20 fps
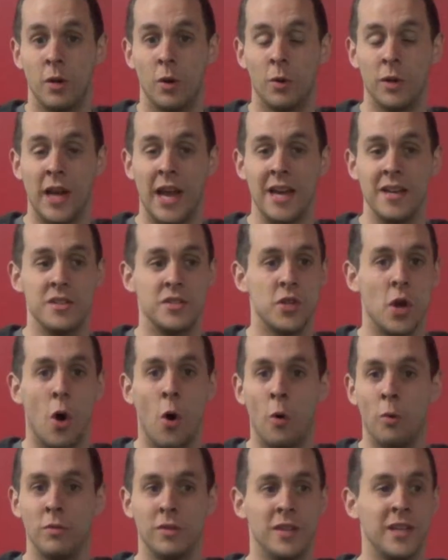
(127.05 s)
Okay,
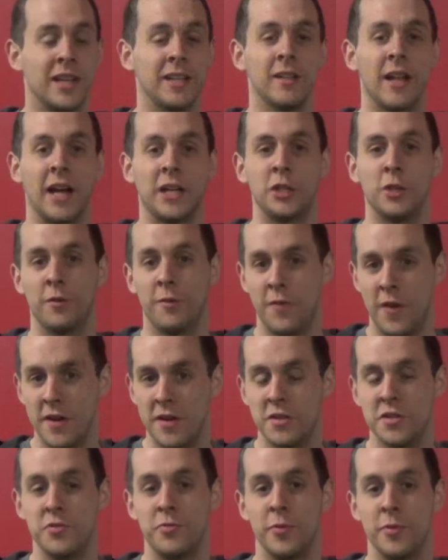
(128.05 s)
don't neglect your
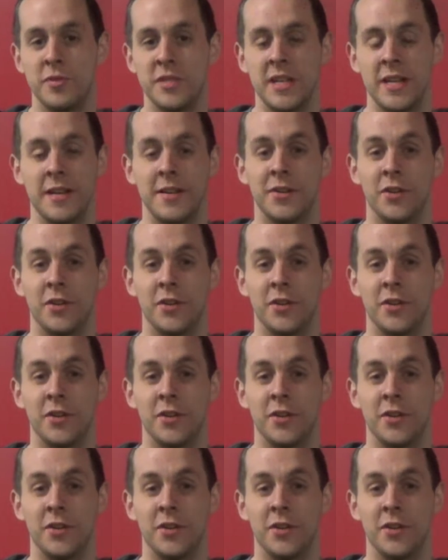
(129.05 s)
fitness routine